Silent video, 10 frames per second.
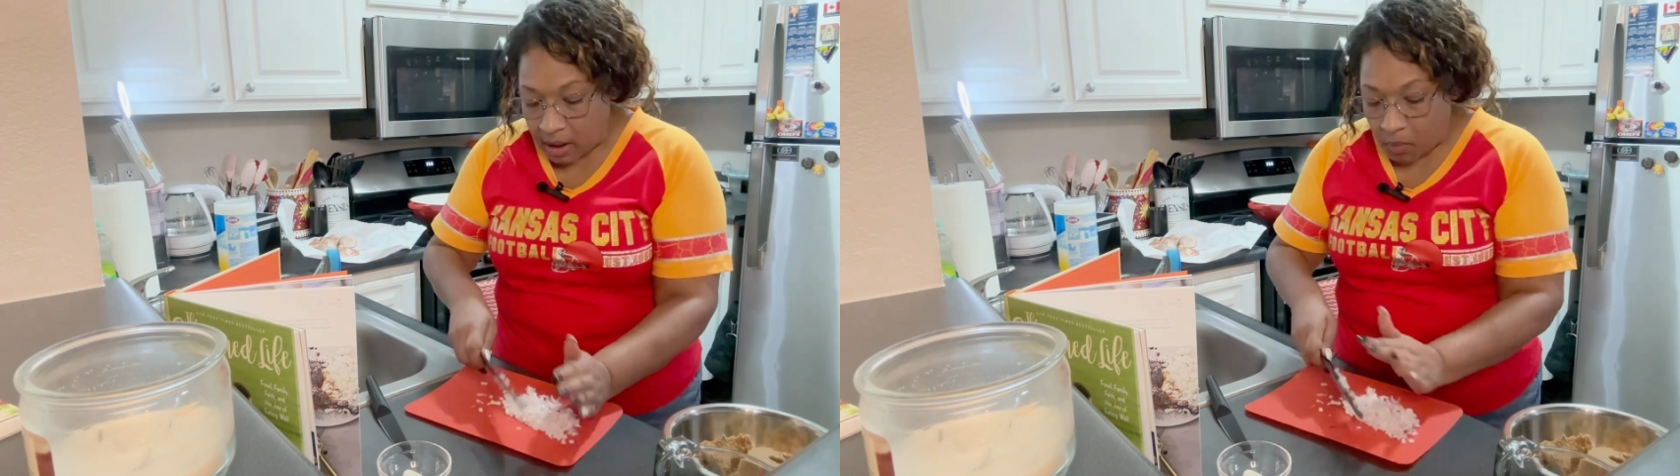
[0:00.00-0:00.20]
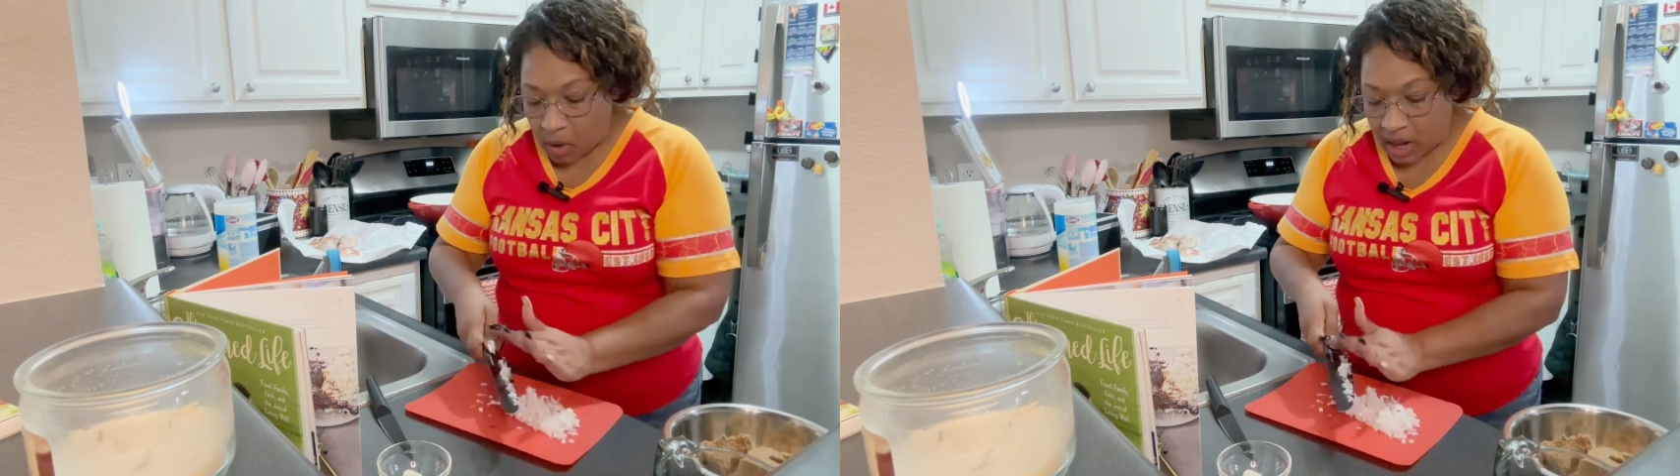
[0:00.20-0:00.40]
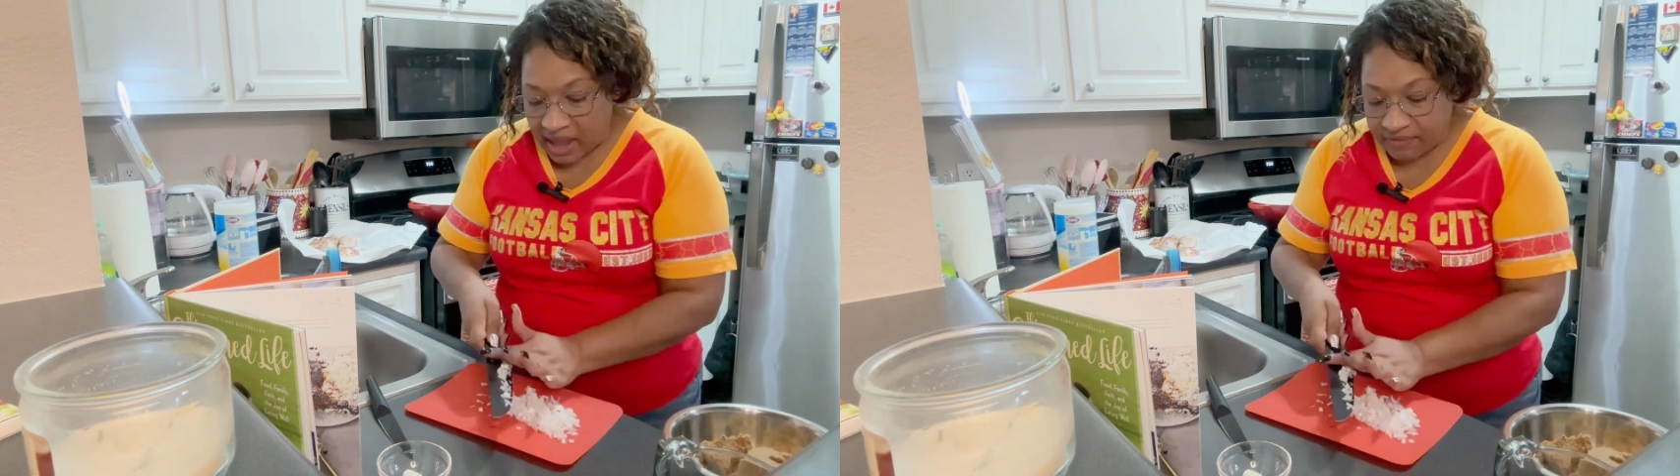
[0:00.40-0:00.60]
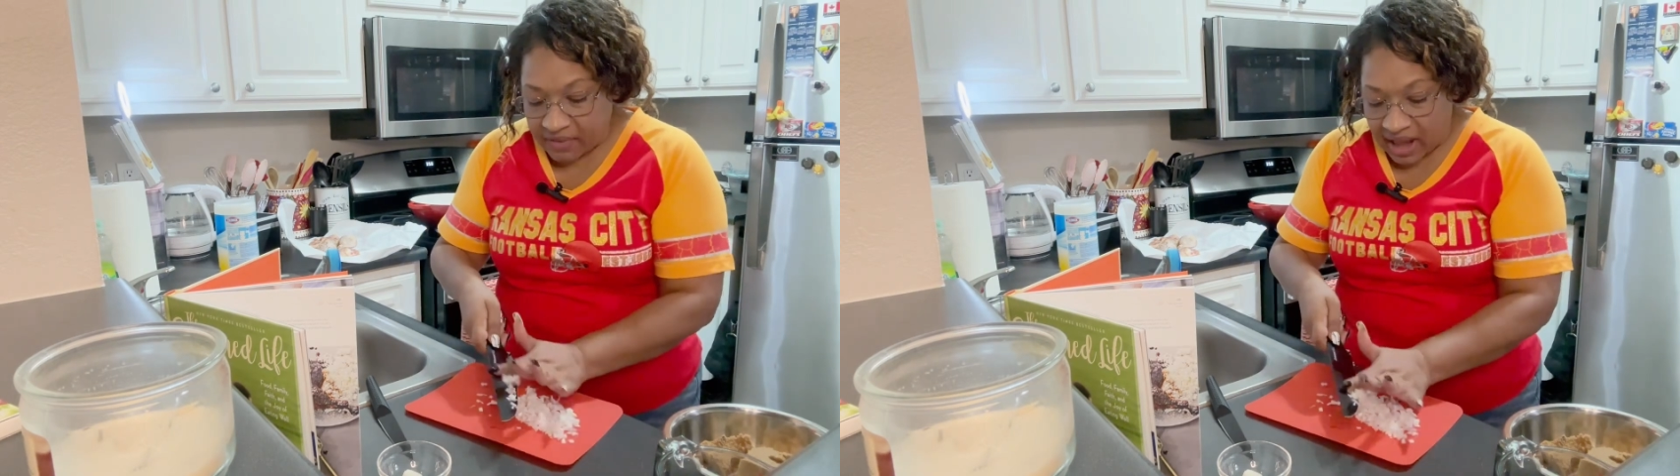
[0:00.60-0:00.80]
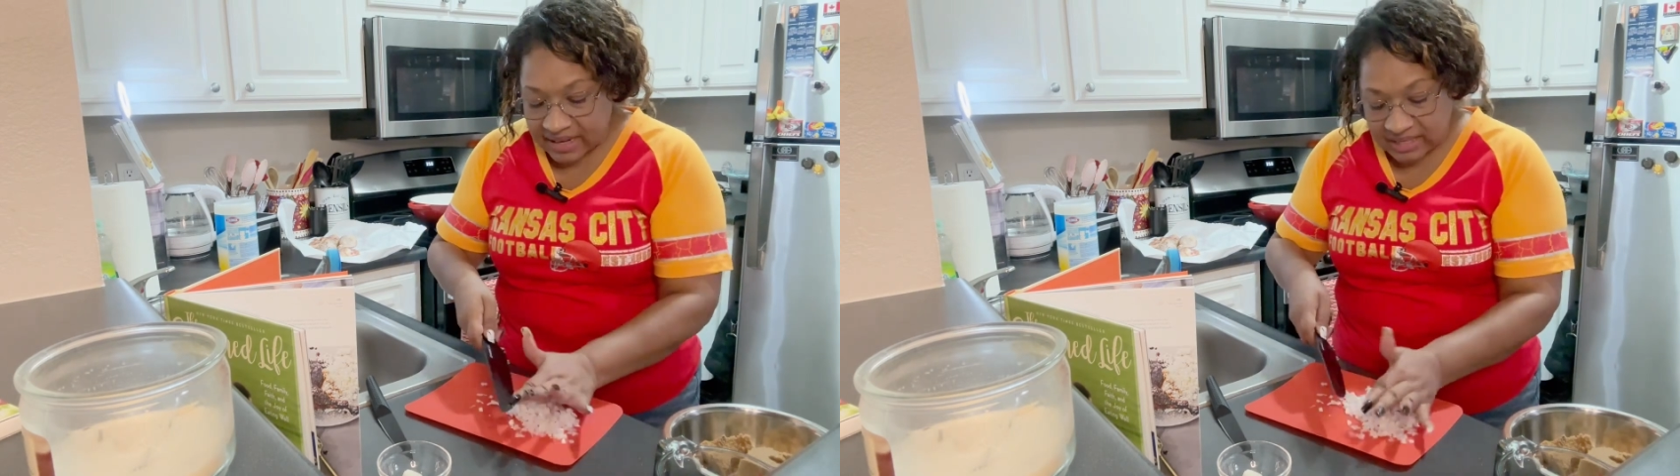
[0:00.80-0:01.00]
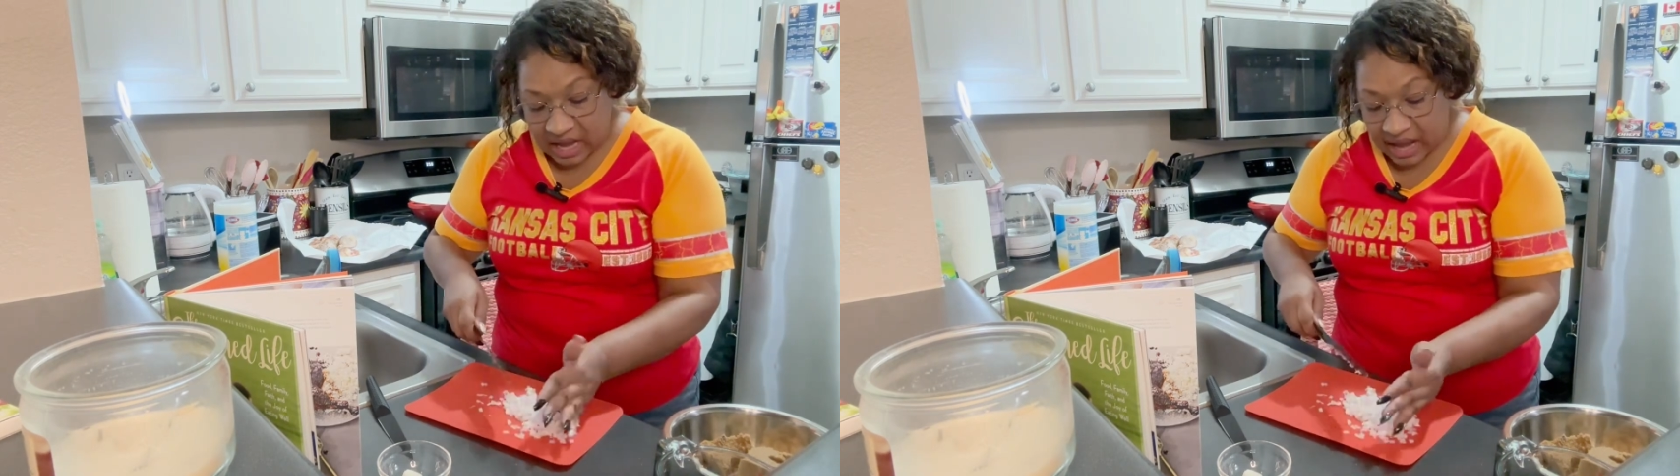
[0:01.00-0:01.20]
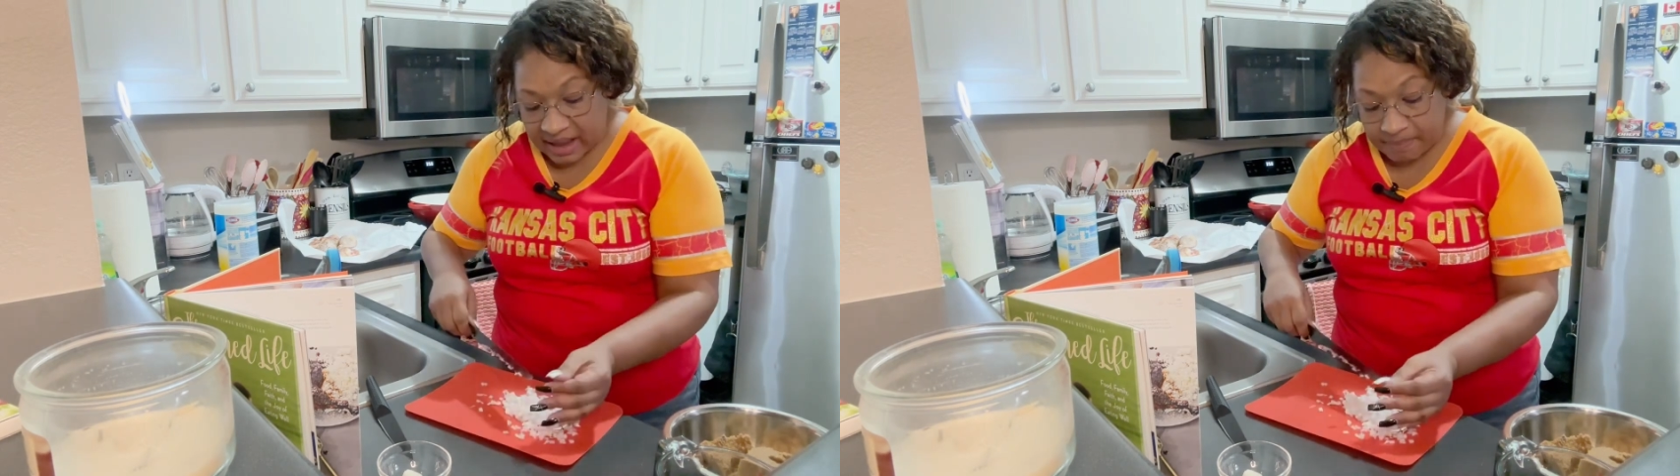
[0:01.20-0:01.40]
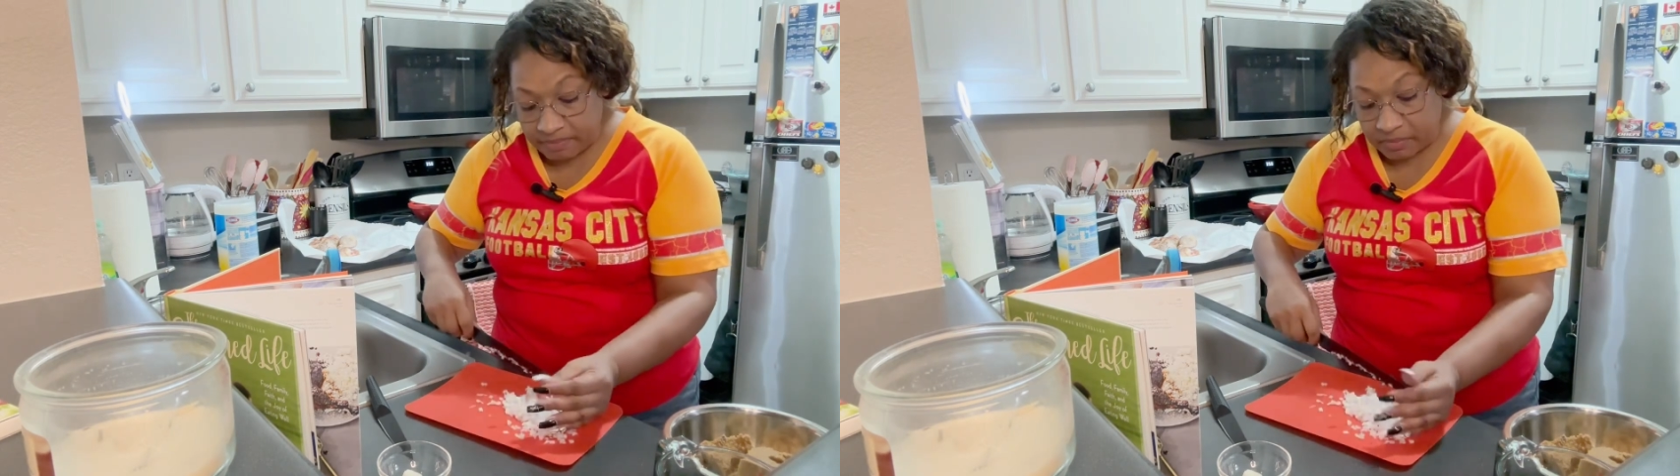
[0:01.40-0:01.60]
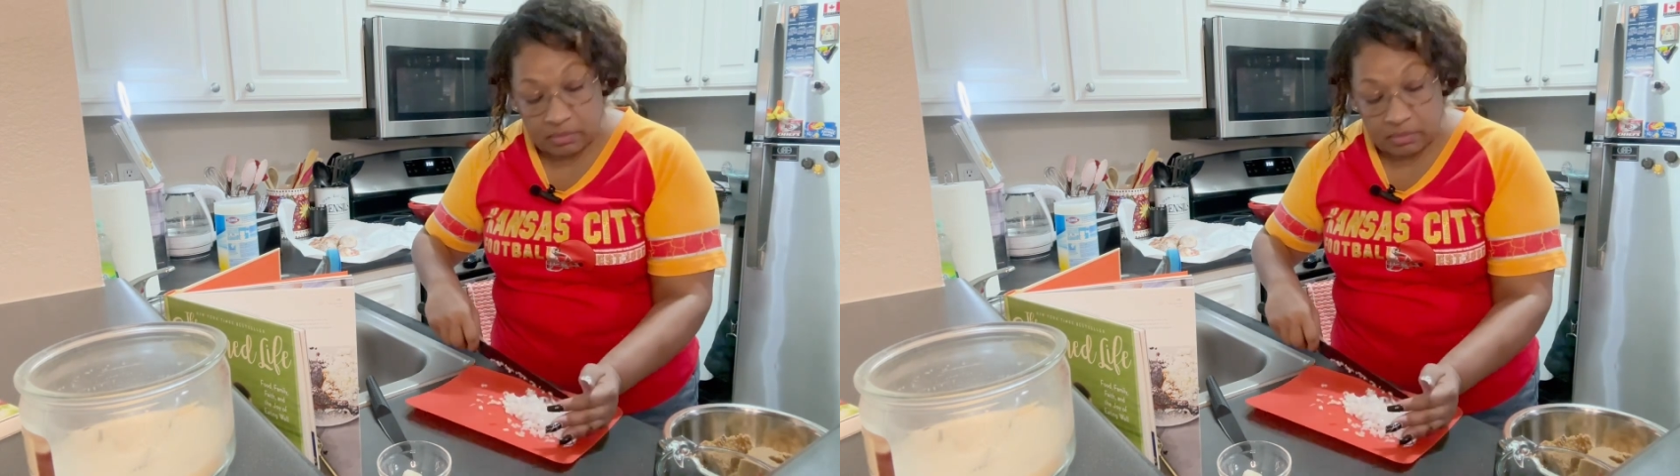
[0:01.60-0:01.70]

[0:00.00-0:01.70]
while I've got time